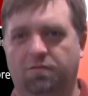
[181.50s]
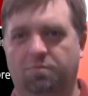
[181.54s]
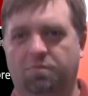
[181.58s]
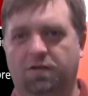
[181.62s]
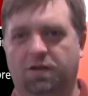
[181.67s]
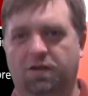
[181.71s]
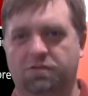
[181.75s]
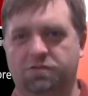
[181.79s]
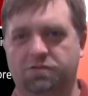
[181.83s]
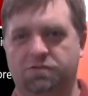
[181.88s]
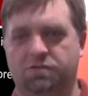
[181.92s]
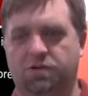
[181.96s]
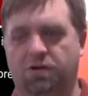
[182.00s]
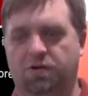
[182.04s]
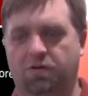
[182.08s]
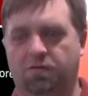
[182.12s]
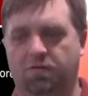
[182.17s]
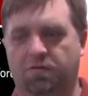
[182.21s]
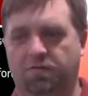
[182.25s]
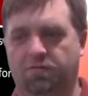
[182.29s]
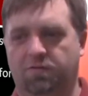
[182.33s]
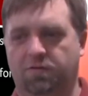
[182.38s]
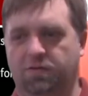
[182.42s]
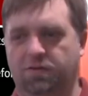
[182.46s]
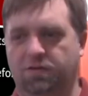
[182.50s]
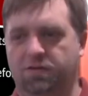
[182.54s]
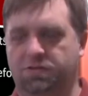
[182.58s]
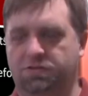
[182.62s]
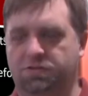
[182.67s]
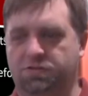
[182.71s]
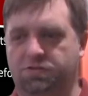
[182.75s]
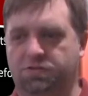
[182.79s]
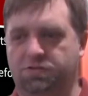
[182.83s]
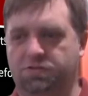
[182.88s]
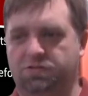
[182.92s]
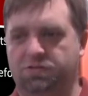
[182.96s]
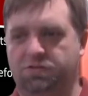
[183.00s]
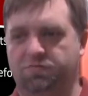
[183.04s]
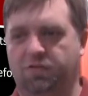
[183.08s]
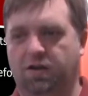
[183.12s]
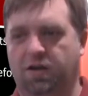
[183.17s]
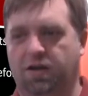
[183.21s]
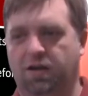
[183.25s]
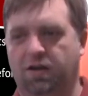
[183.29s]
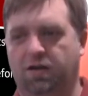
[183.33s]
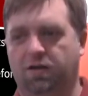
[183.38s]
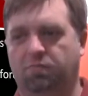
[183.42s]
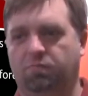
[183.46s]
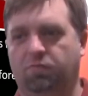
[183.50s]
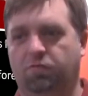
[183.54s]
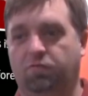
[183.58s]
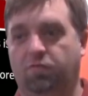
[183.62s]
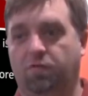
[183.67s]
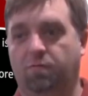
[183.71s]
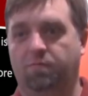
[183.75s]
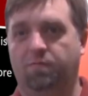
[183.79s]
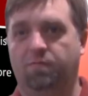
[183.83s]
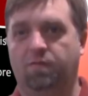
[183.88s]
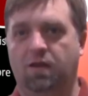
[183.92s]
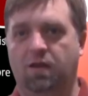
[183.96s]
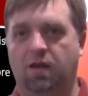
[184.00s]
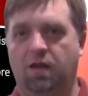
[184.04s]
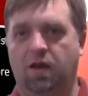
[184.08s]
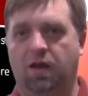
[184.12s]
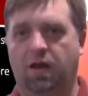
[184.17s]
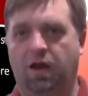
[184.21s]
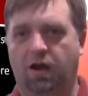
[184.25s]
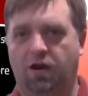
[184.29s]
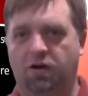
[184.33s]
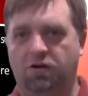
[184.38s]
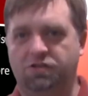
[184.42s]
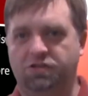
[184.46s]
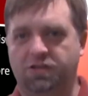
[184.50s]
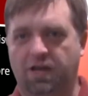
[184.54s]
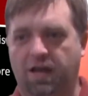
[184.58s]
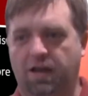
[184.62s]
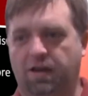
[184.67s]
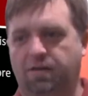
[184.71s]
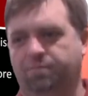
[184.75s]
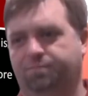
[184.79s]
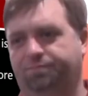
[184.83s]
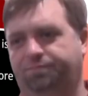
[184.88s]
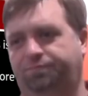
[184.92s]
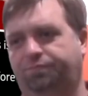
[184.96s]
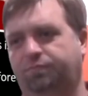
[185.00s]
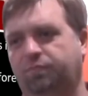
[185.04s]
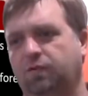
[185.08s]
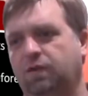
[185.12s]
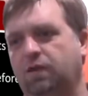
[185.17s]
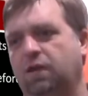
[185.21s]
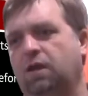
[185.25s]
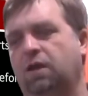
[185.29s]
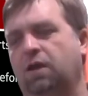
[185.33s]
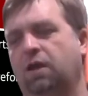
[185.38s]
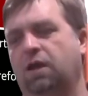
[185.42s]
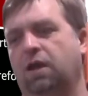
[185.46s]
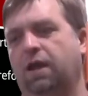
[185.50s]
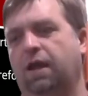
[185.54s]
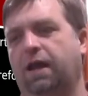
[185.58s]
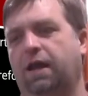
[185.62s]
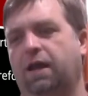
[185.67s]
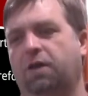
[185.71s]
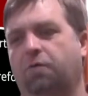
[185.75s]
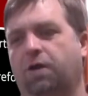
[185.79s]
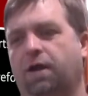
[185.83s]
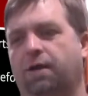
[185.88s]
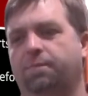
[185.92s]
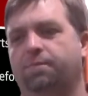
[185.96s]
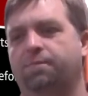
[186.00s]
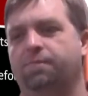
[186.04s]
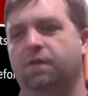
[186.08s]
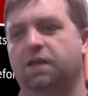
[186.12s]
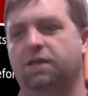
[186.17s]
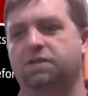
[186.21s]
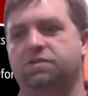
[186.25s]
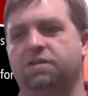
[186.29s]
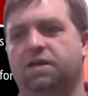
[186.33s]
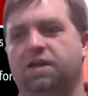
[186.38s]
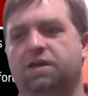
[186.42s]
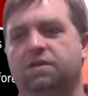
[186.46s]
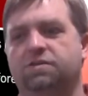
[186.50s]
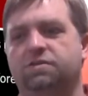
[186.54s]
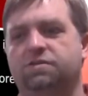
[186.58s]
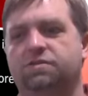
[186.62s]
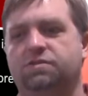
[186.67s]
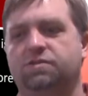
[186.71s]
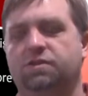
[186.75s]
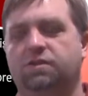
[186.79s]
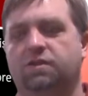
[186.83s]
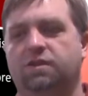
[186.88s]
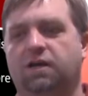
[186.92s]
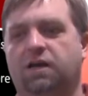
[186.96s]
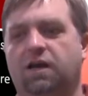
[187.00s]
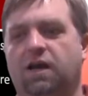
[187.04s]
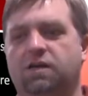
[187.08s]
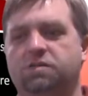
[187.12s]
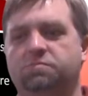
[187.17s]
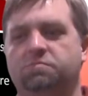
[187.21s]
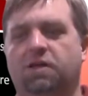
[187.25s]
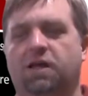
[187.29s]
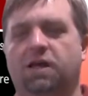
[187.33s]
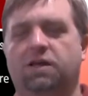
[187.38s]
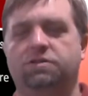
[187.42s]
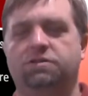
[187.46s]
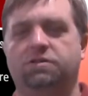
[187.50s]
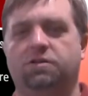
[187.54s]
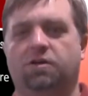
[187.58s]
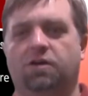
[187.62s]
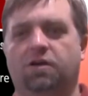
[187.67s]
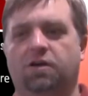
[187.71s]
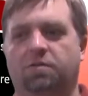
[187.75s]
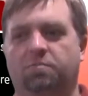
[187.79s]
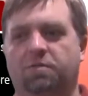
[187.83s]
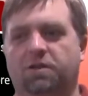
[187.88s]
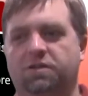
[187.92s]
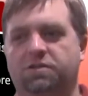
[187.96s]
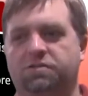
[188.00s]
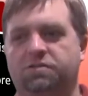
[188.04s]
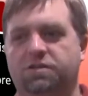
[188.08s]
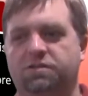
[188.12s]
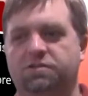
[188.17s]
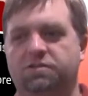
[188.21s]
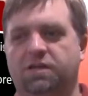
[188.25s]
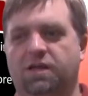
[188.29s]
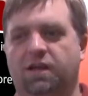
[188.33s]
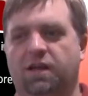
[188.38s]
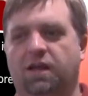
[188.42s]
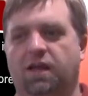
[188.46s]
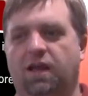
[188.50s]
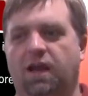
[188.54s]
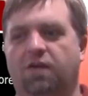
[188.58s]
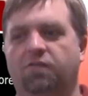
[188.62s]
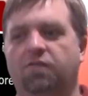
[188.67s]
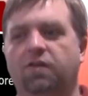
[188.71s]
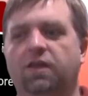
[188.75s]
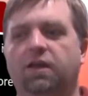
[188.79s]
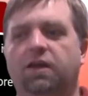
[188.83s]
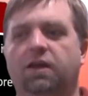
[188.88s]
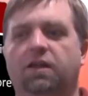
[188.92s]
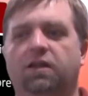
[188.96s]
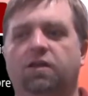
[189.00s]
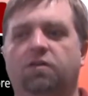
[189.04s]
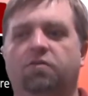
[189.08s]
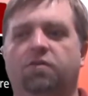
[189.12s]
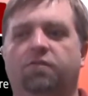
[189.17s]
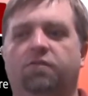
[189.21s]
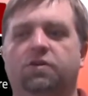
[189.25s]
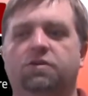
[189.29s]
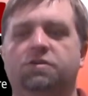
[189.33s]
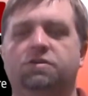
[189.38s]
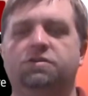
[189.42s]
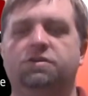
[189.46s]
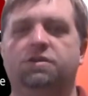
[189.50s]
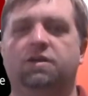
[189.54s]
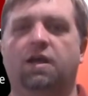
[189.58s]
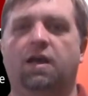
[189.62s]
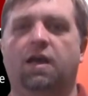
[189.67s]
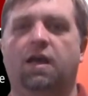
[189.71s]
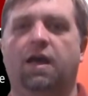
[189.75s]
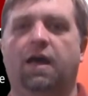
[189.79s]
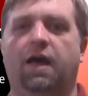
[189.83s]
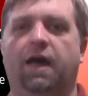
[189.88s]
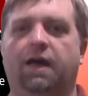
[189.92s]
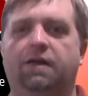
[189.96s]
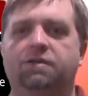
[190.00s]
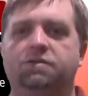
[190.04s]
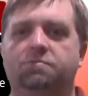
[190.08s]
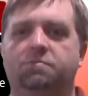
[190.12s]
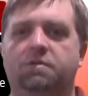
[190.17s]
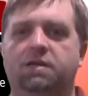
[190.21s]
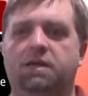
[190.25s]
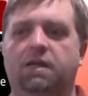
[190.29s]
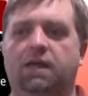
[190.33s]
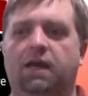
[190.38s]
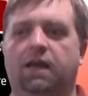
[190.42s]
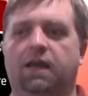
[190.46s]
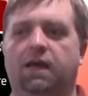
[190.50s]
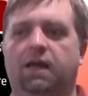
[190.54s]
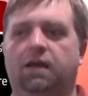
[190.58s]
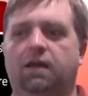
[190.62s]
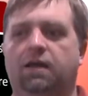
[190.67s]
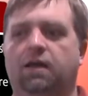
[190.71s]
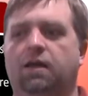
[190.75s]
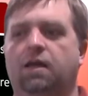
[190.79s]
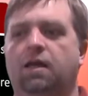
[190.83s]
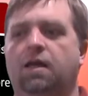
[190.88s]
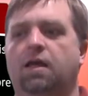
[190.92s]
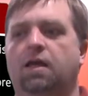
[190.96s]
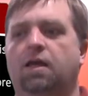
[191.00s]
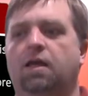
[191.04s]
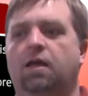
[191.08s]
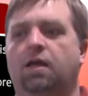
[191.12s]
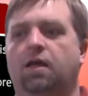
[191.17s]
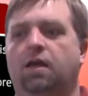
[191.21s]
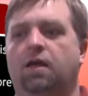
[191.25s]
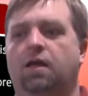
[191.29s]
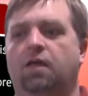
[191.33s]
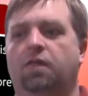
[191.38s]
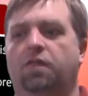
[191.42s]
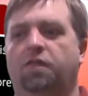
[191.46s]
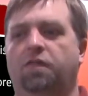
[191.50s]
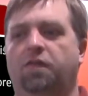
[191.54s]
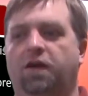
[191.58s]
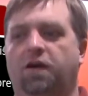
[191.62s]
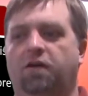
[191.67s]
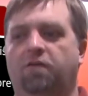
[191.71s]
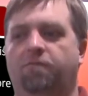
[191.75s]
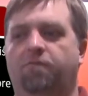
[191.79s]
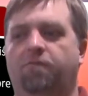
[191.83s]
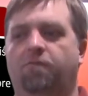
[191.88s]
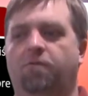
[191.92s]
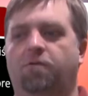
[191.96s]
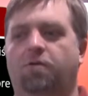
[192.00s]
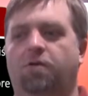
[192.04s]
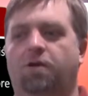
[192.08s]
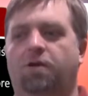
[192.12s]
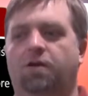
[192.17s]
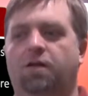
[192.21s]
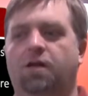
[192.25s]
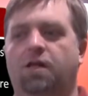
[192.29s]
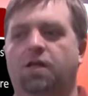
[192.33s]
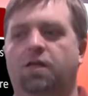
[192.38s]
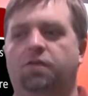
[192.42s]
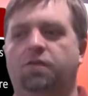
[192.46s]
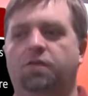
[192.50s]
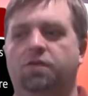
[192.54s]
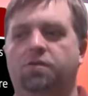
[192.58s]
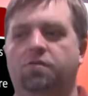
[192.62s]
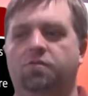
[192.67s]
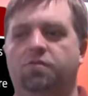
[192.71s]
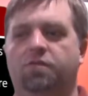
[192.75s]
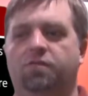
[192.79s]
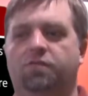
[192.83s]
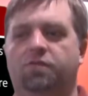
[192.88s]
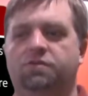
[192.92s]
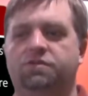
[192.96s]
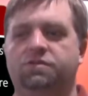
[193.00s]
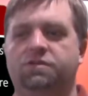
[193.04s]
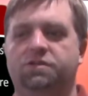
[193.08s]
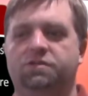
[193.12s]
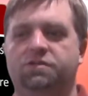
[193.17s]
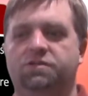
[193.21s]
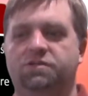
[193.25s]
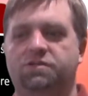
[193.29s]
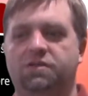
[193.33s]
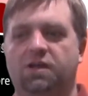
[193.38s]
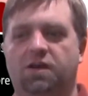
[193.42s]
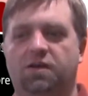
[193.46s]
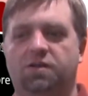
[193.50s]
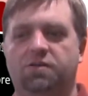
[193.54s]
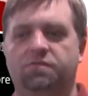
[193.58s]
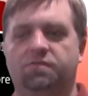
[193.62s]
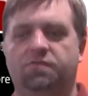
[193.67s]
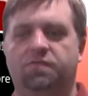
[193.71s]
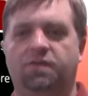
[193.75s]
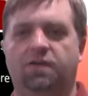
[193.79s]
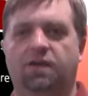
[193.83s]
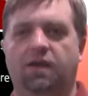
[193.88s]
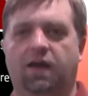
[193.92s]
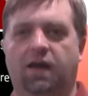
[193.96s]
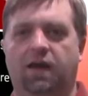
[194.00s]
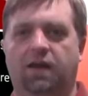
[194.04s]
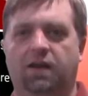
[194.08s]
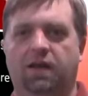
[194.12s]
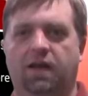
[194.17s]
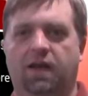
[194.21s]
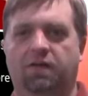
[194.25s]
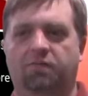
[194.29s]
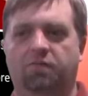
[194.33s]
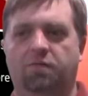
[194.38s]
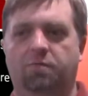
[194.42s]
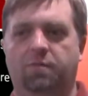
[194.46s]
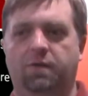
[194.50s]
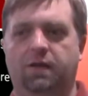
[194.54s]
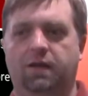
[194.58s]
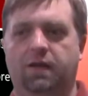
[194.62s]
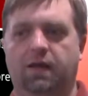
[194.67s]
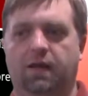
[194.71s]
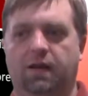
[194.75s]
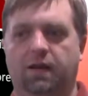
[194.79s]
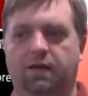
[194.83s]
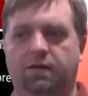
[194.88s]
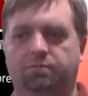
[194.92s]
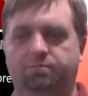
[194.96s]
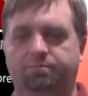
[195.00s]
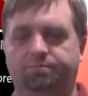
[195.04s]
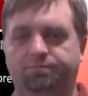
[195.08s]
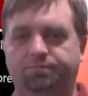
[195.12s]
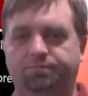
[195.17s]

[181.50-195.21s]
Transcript: because it's arguing for the existence of God, it comes from our side. Anyway, it says the cosmological argument that says that everything in the universe has a beginning, therefore the universe itself had to have a beginning.